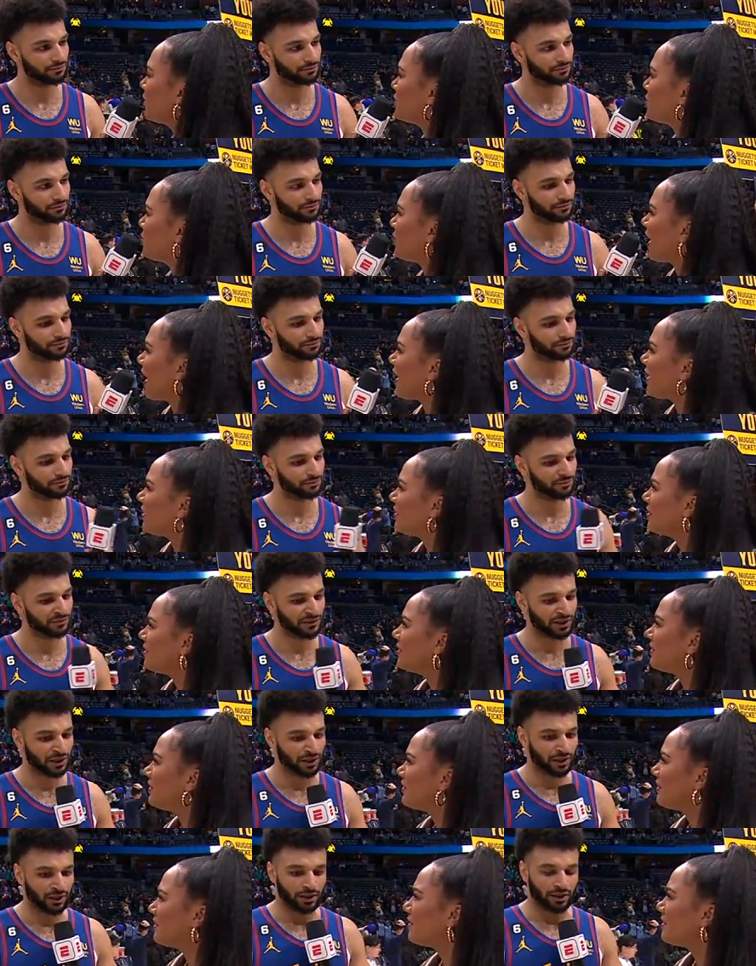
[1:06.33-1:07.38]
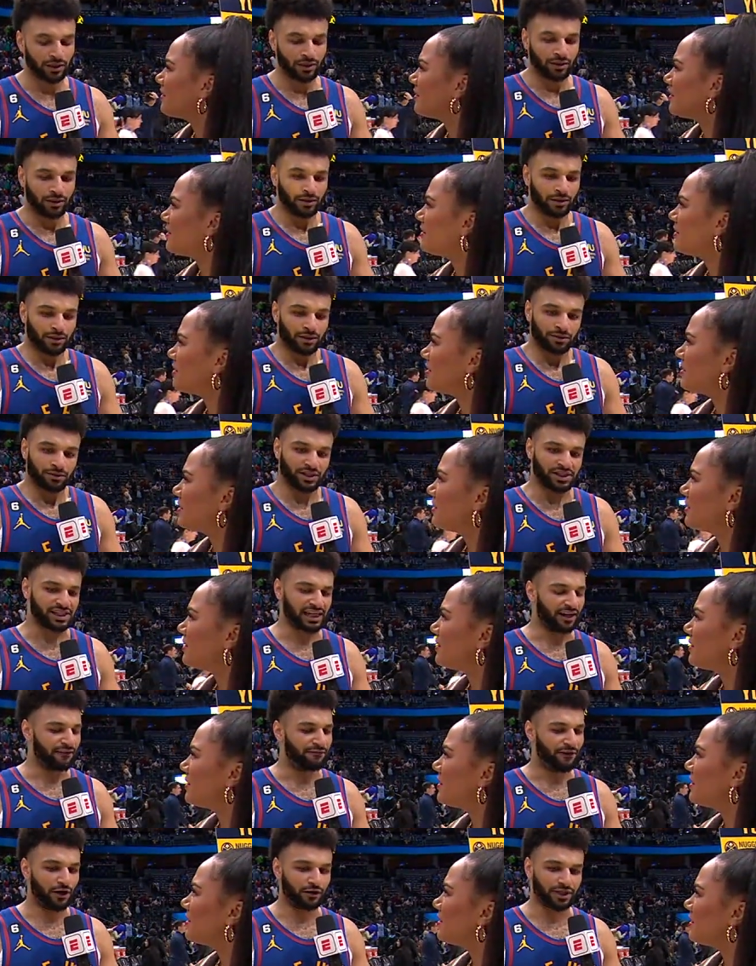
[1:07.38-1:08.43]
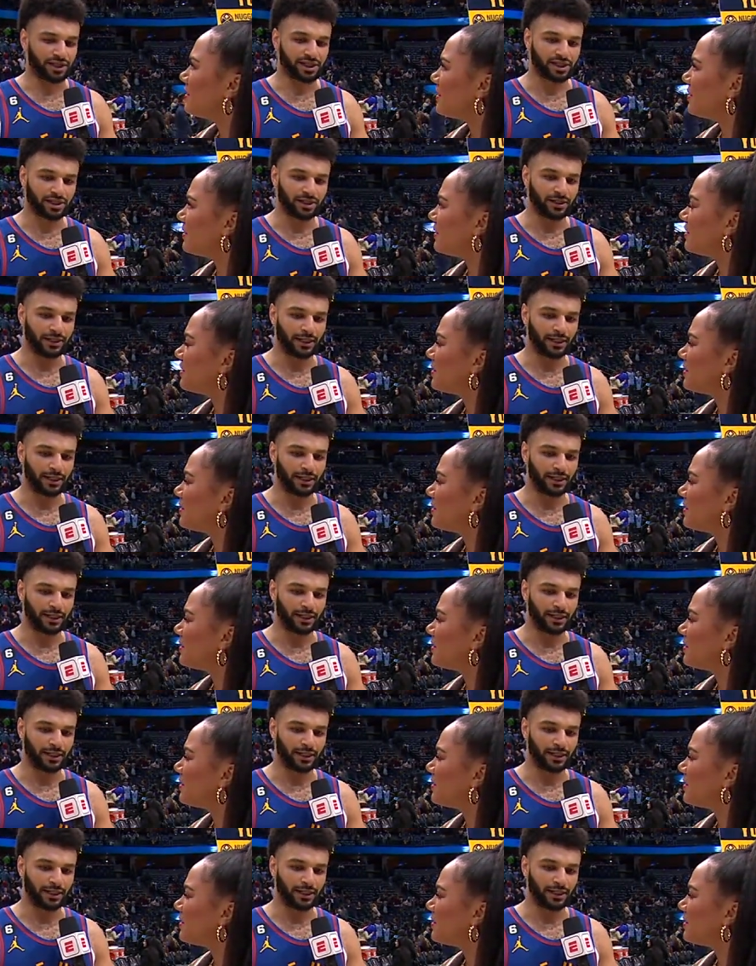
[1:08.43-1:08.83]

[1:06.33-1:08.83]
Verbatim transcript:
Speaker 1: to do that?
Speaker 2: Just staying focused.